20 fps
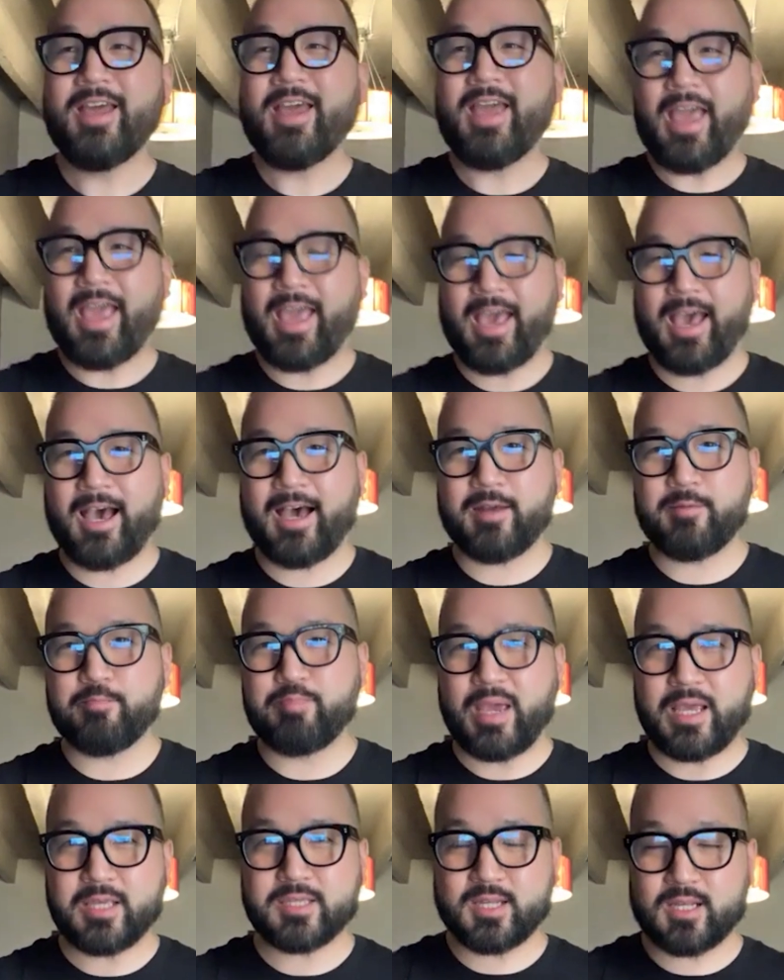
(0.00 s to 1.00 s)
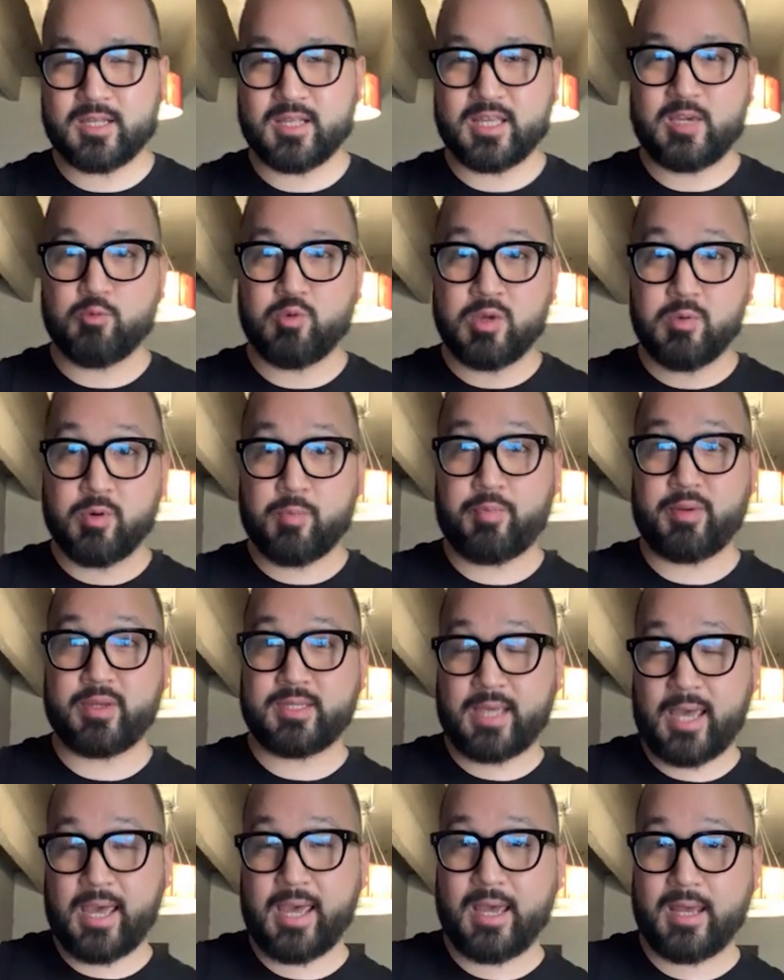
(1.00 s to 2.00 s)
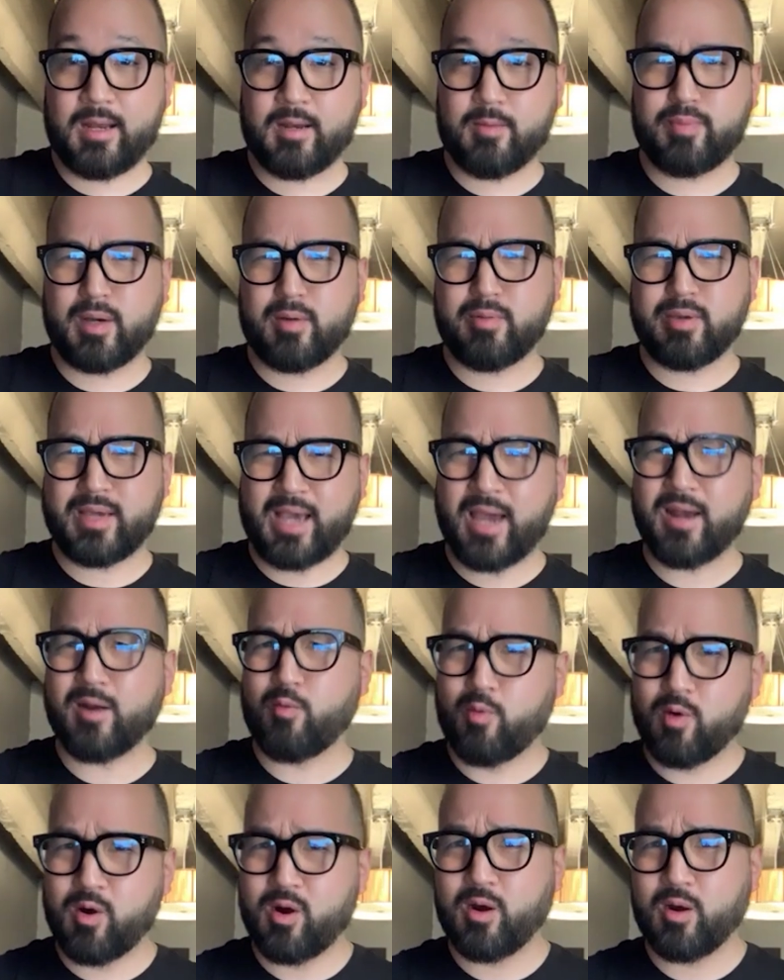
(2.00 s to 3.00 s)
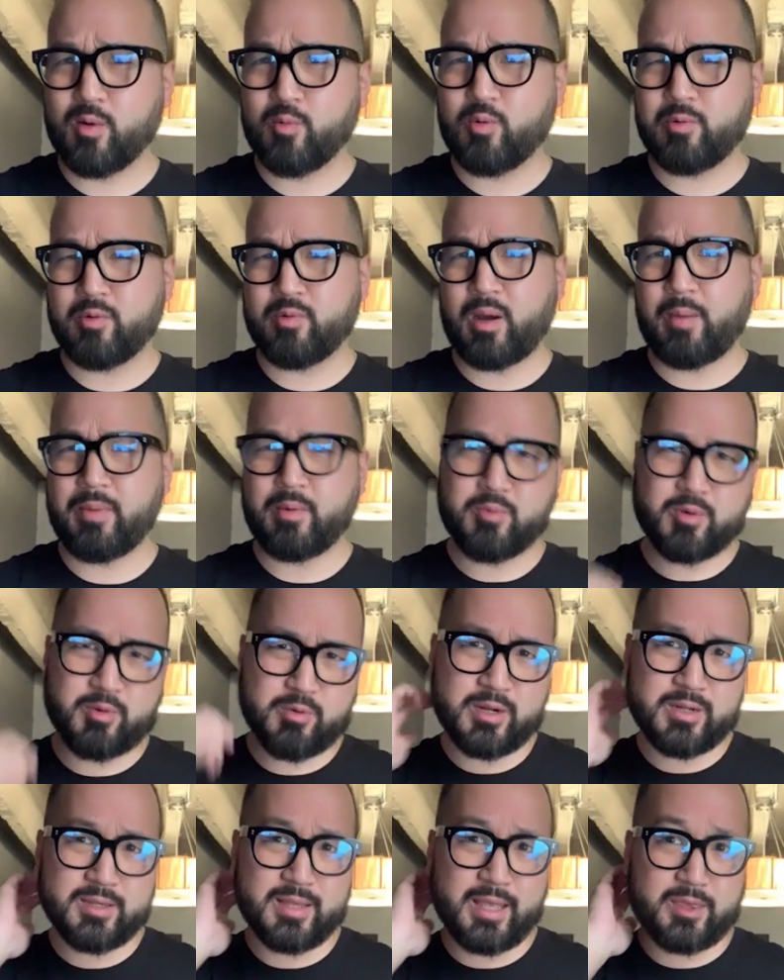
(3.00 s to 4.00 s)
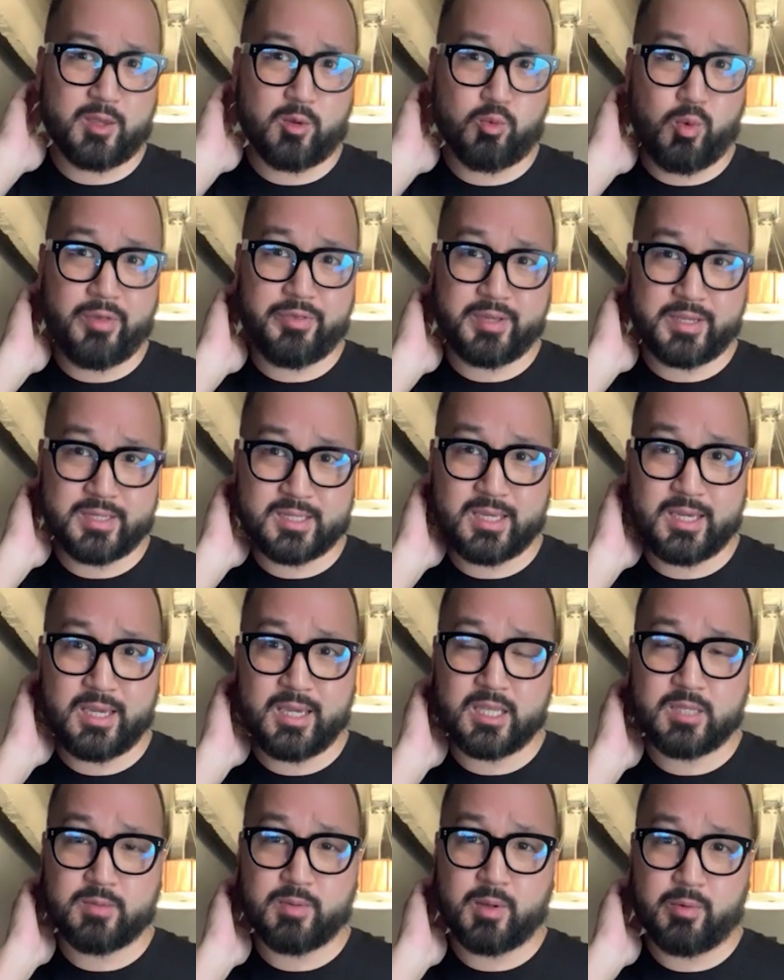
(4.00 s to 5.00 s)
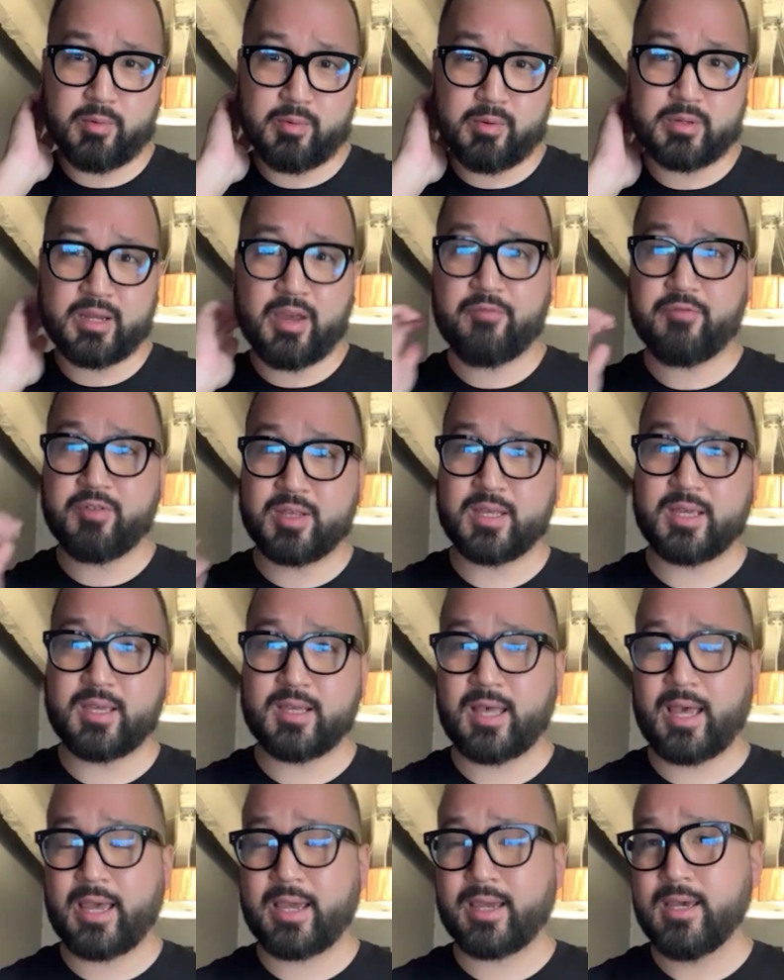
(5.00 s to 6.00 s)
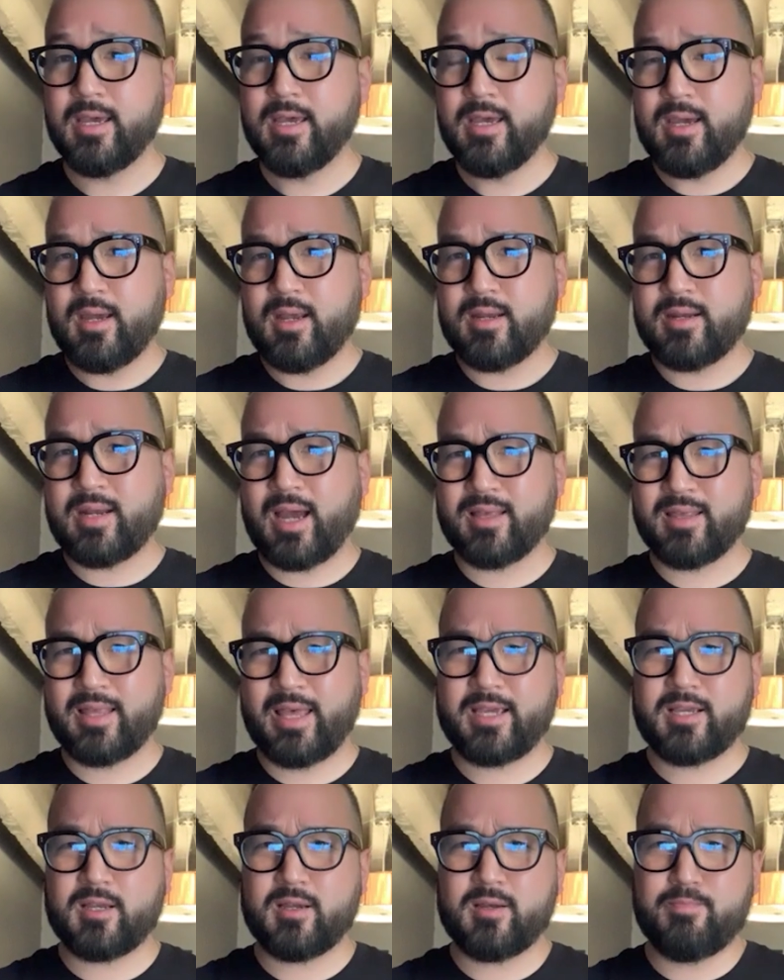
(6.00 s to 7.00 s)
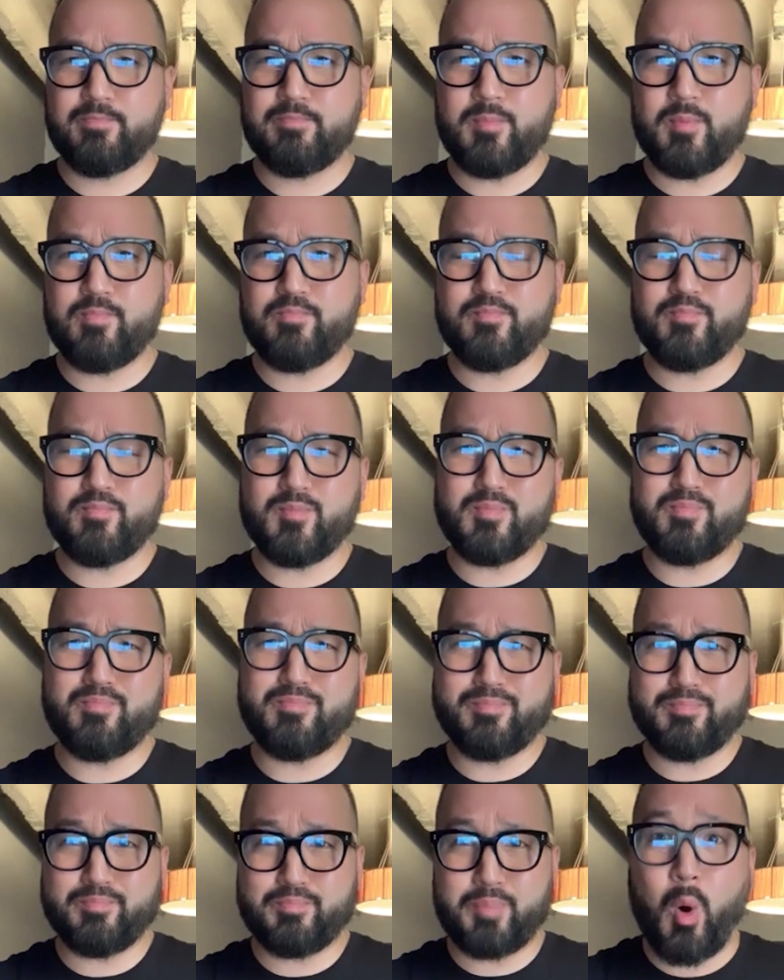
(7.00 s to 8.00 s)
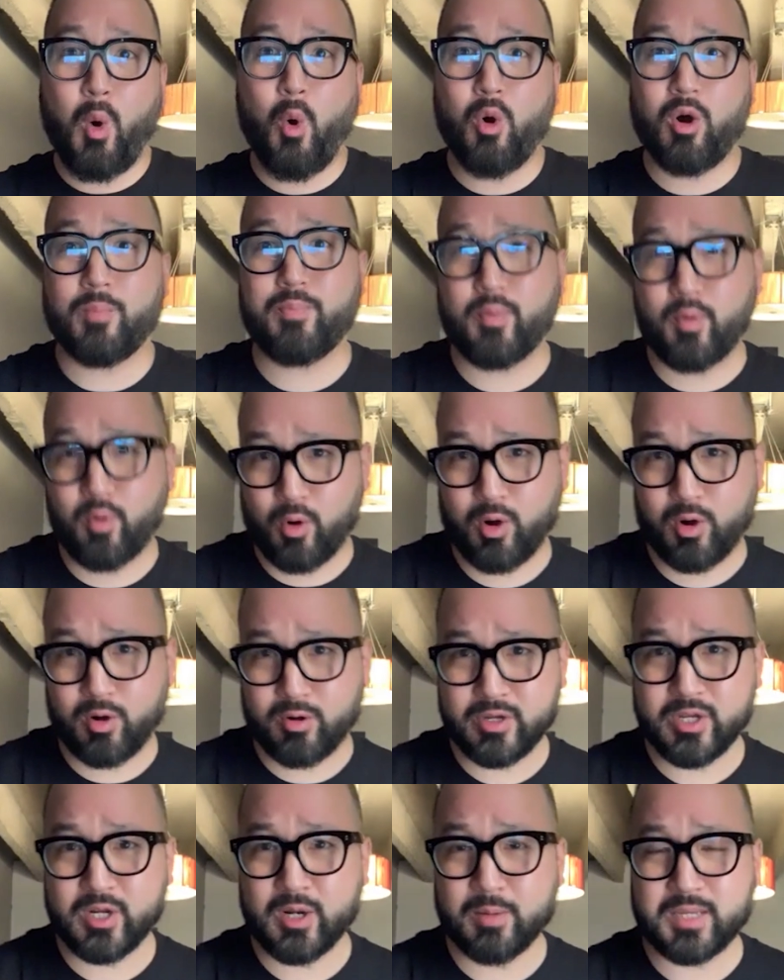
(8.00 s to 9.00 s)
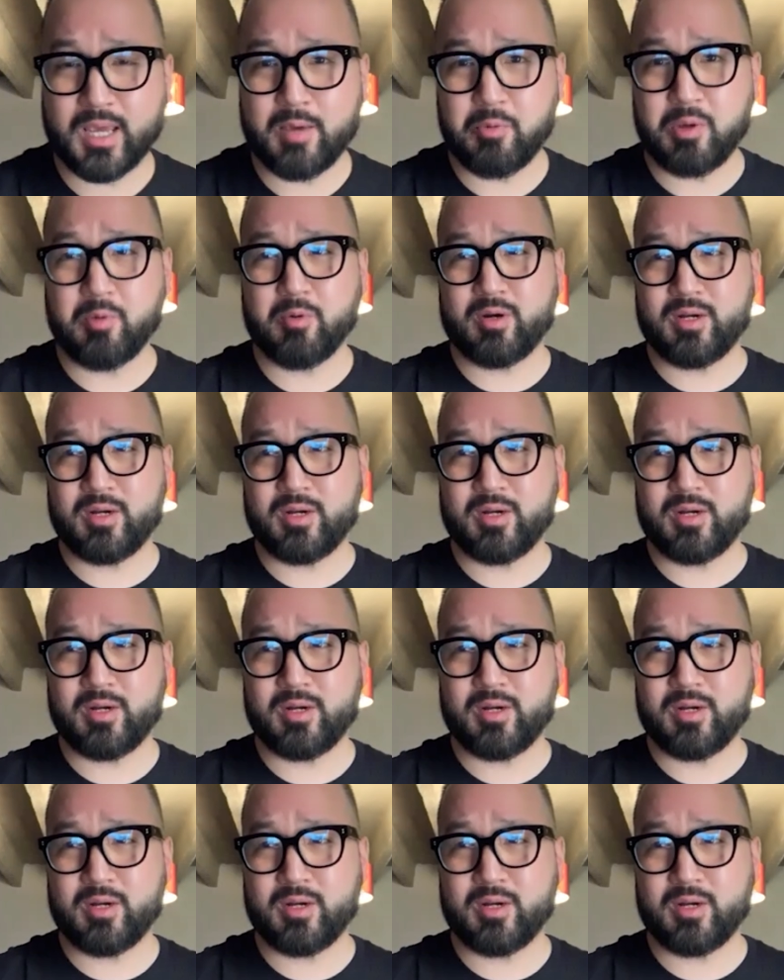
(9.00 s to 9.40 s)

And basically, we would pretend, but we kind of were. We, I mean, we weren't like the wealthiest kids, but we were definitely like not like poor, poor. You know what I'm saying? We weren't